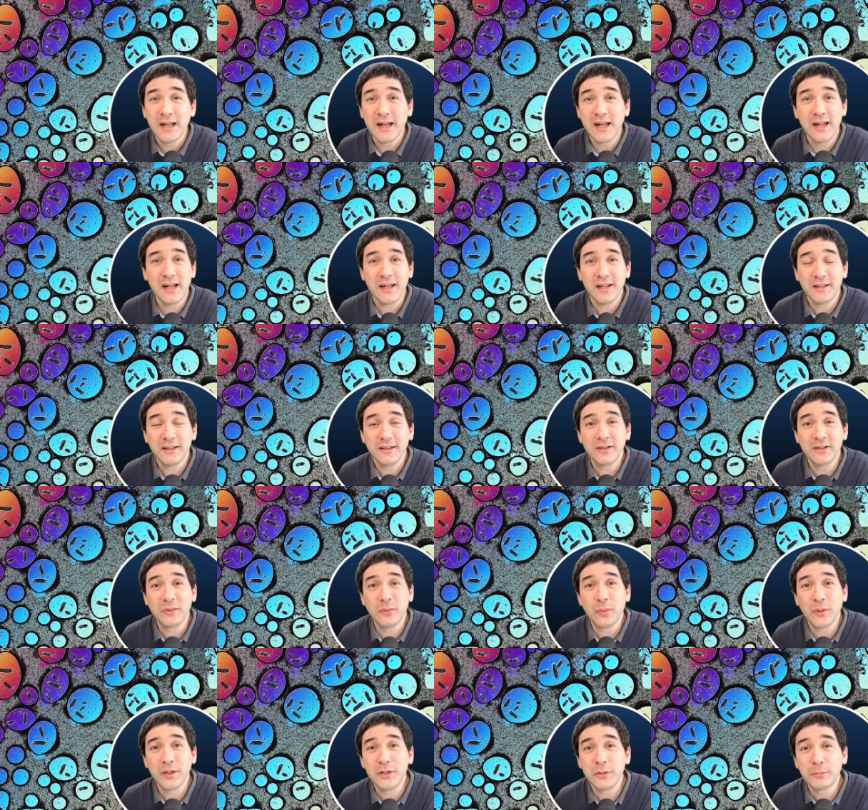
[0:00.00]
And
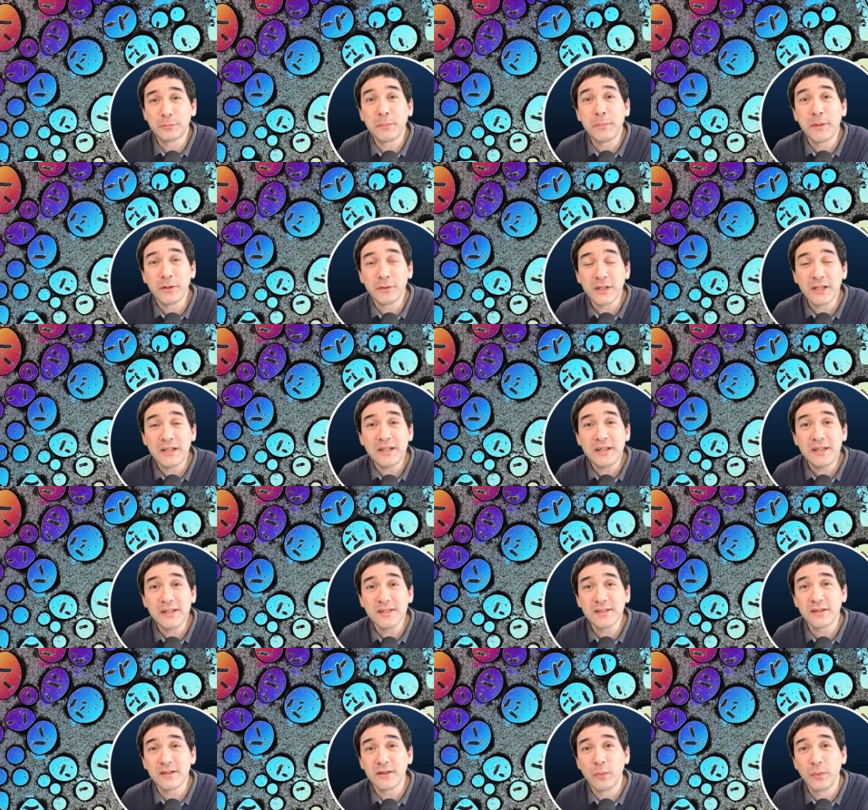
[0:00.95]
uh, when you prepare the
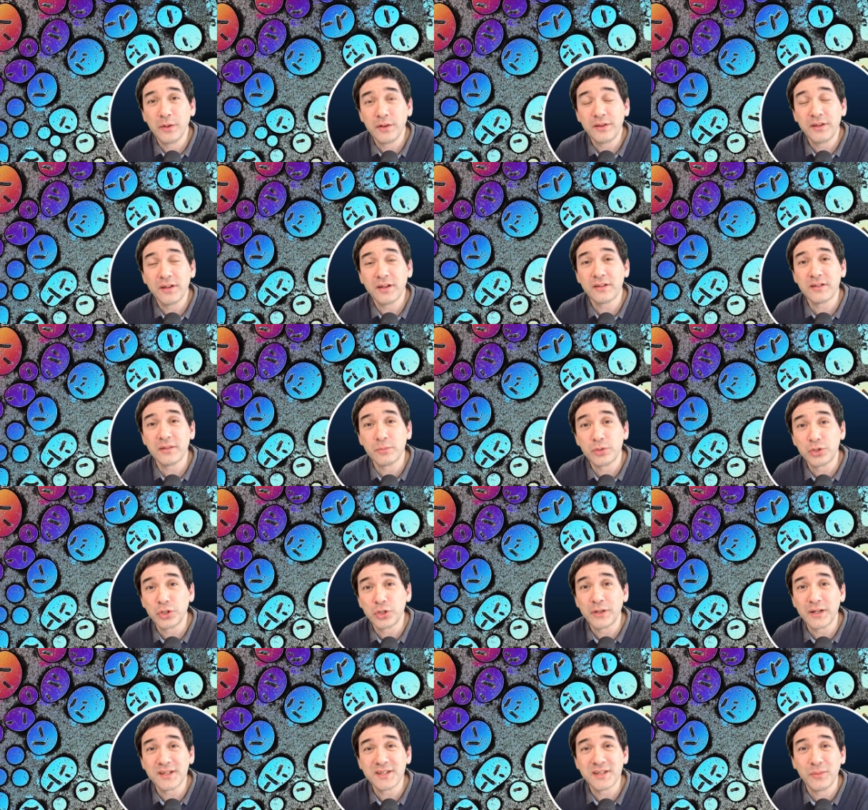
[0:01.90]
yeast uh, with some
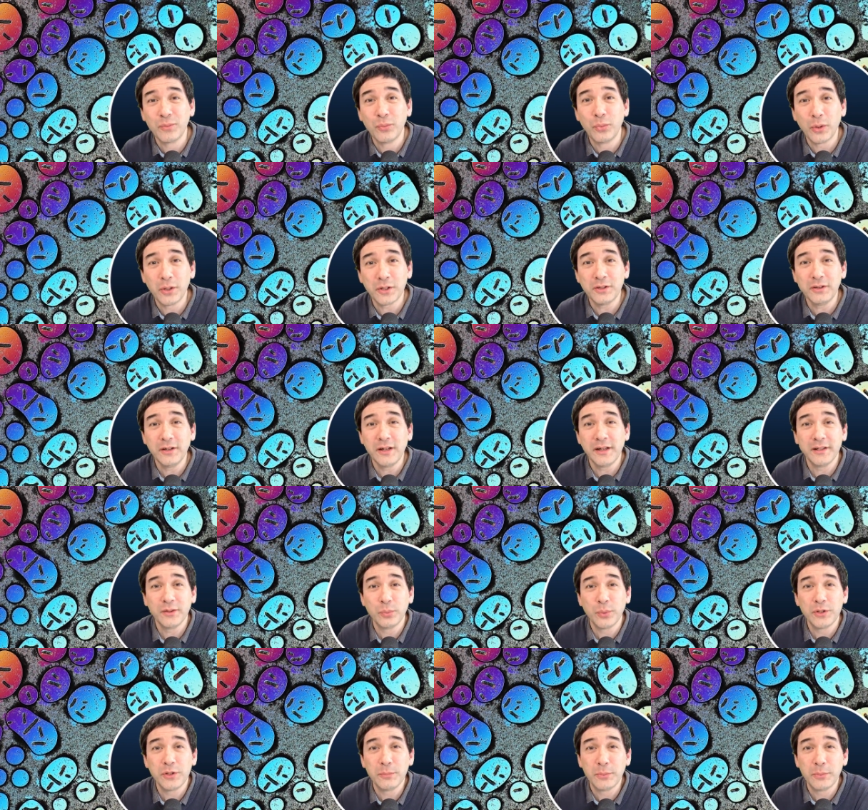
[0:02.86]
sugar and some water, and
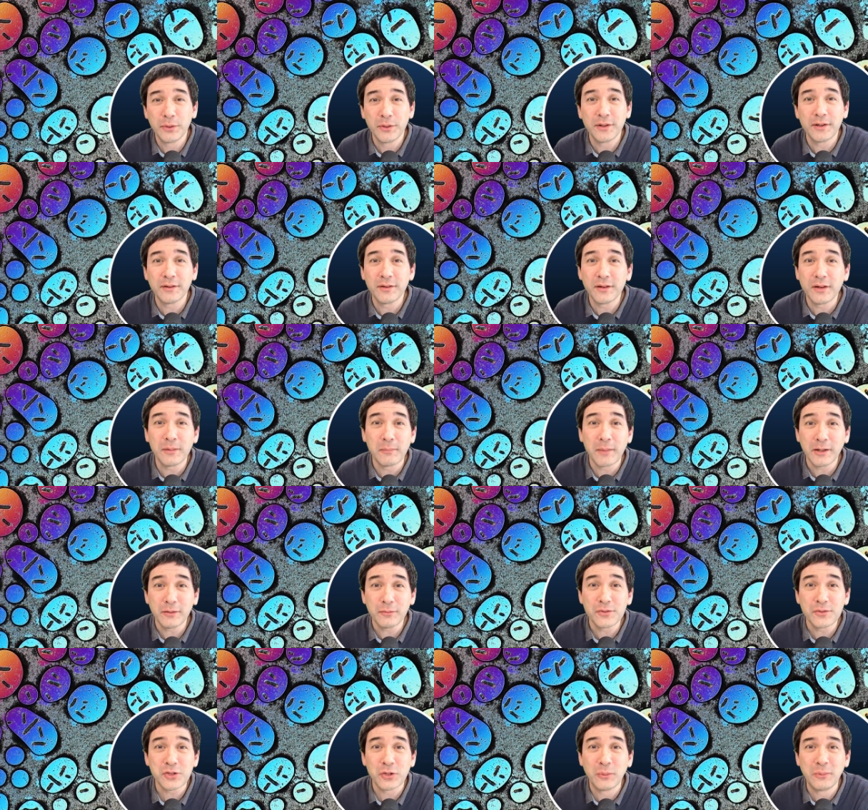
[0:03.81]
when you put it under the
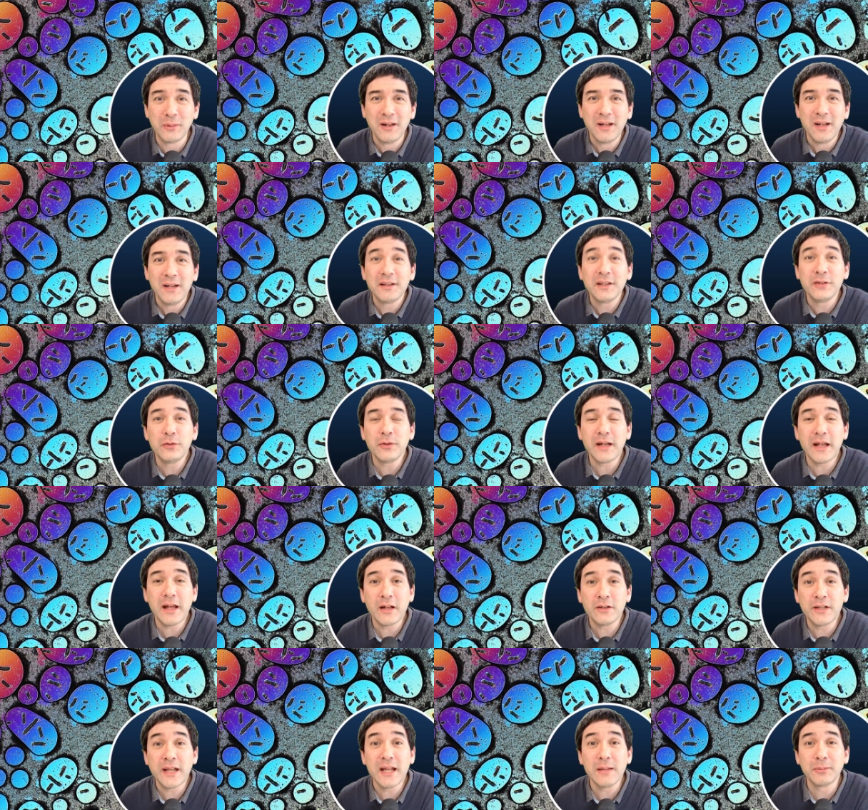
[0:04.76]
microscope, then you're
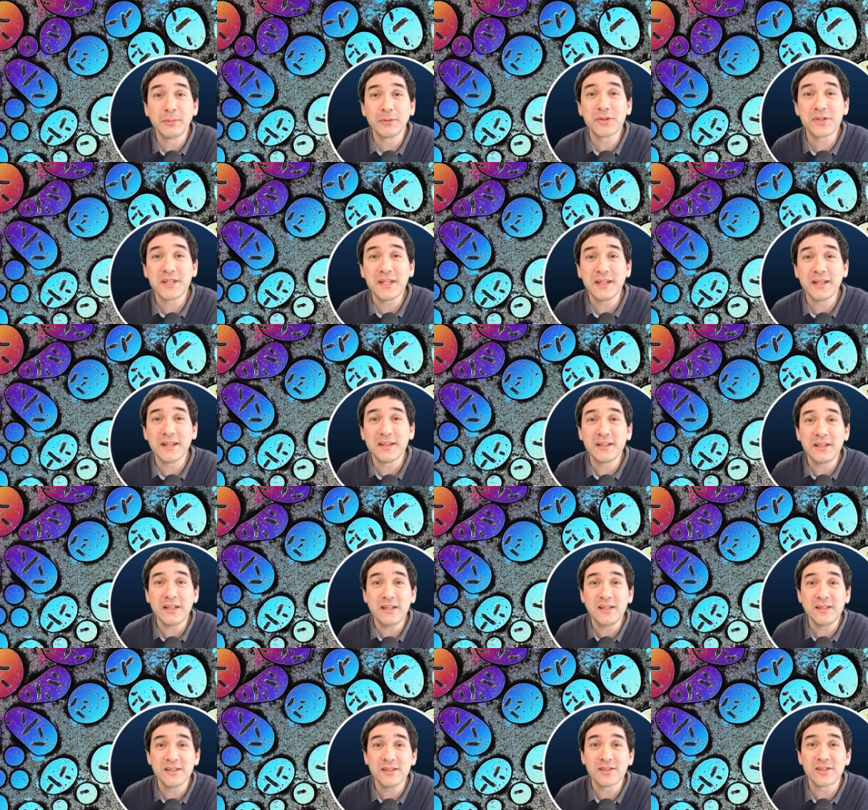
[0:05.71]
able to see that the
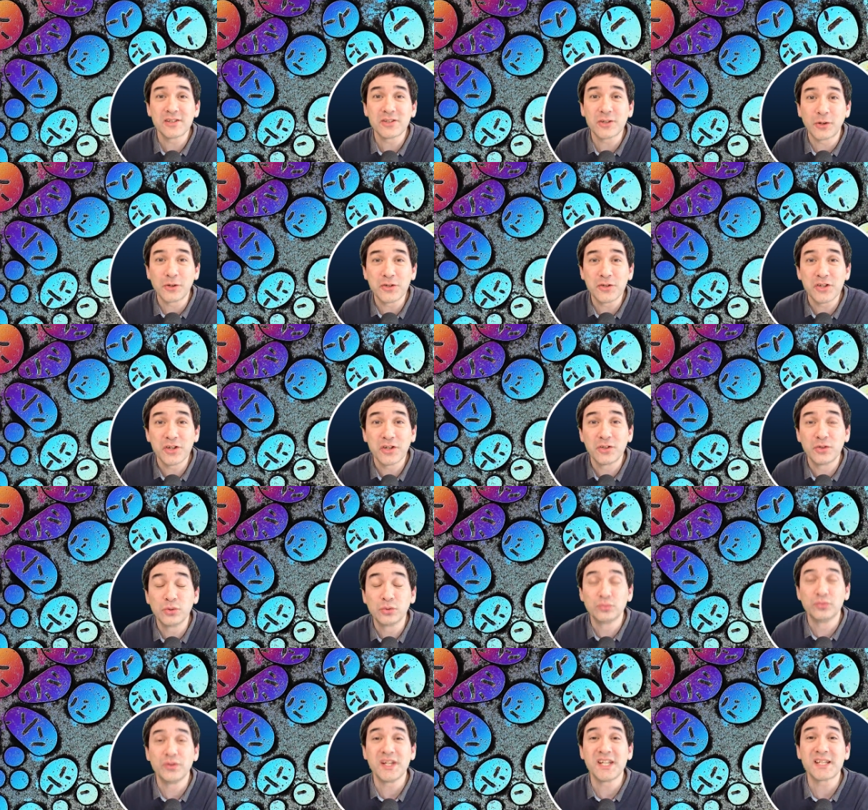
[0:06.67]
yeast starts
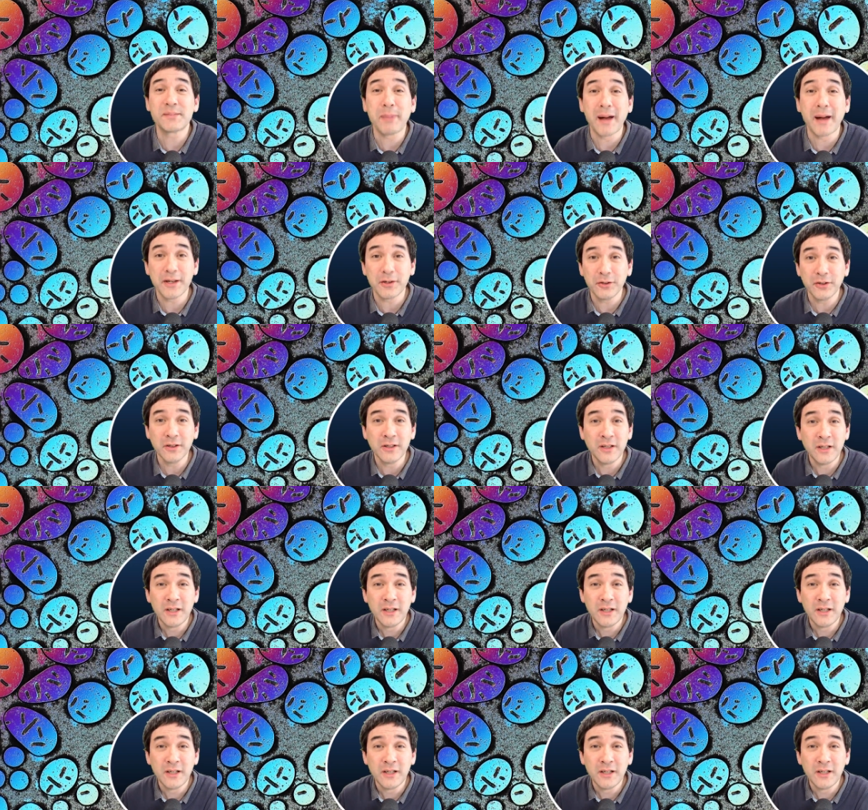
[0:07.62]
to respire,